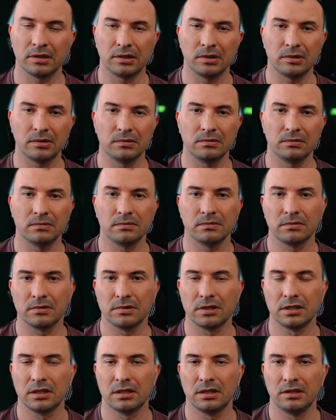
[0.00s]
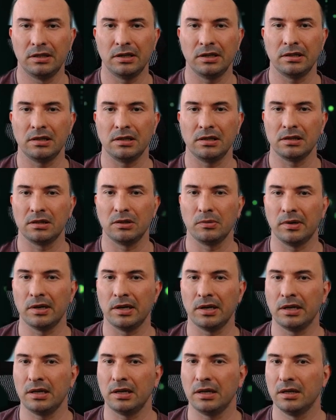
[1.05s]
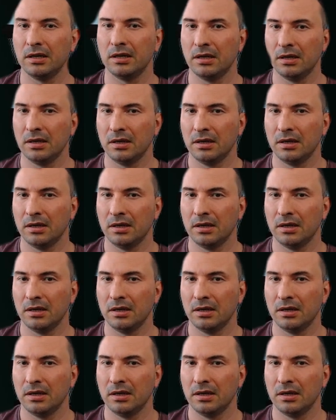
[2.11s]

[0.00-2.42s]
So this is the way